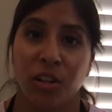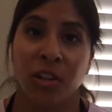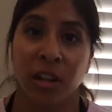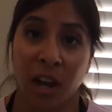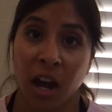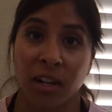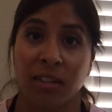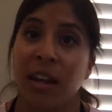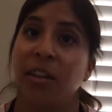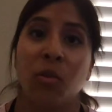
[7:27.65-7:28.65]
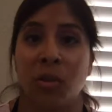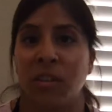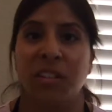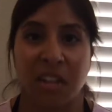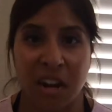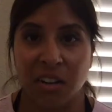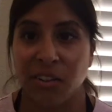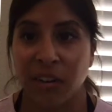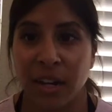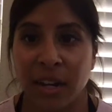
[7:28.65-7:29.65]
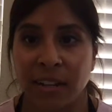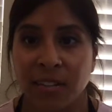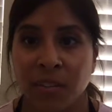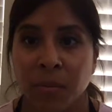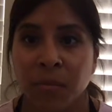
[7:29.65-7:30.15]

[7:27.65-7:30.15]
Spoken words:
the content or the standard is.